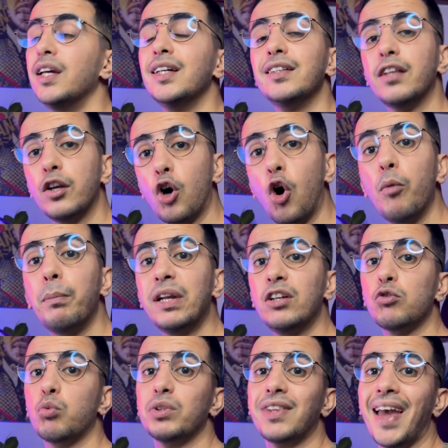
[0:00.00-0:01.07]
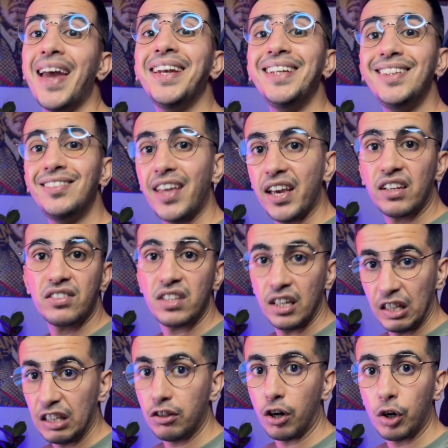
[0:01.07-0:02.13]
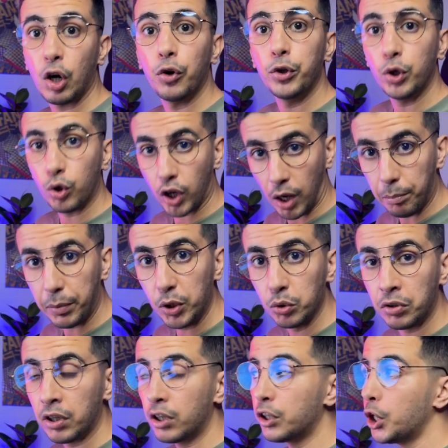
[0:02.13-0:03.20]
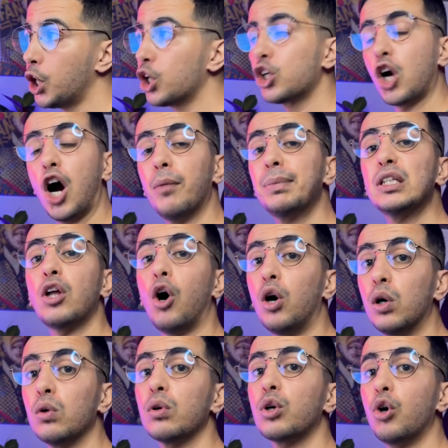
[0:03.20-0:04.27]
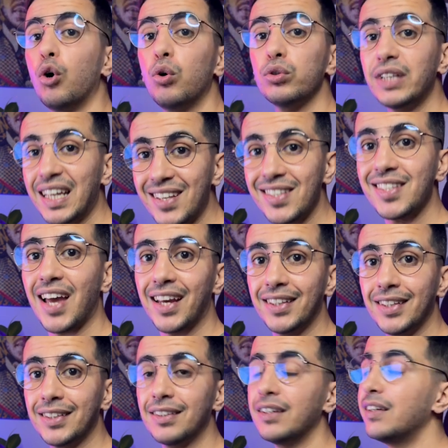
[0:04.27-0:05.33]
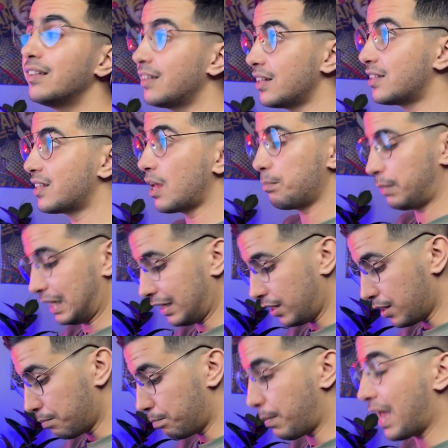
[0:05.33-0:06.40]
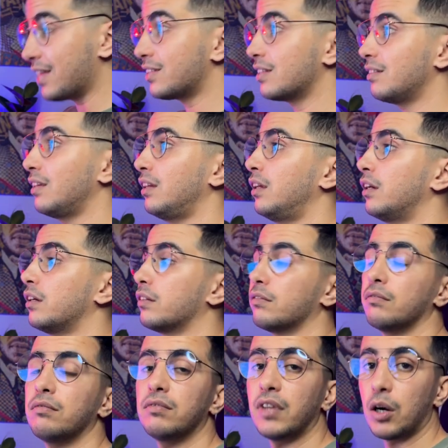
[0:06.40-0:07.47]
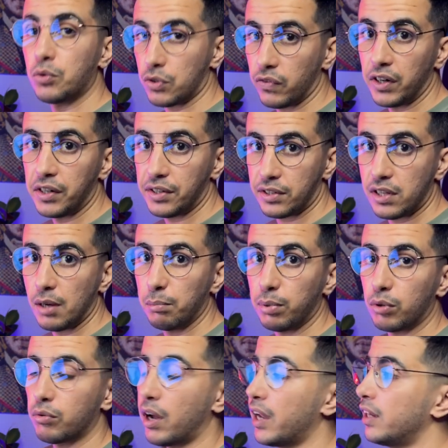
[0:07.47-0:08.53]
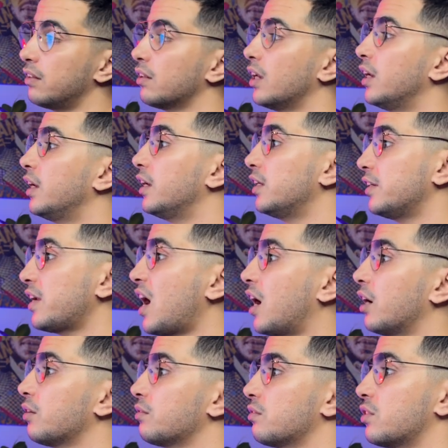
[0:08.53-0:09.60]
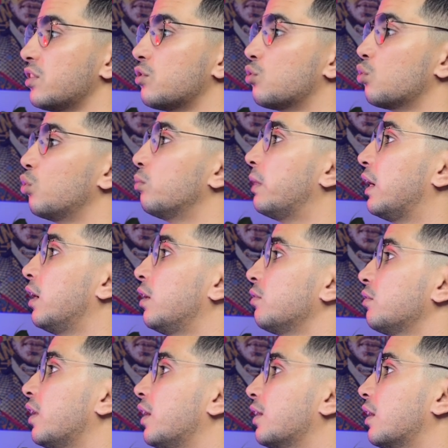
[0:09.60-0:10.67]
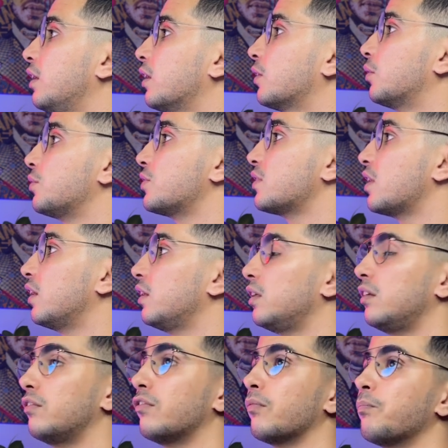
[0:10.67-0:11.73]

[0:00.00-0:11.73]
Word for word: Then open it with any text editor on your computer copy the whole code inside it, then simply paste it in here. That was very simple, right? Now, just zoom out and click on save.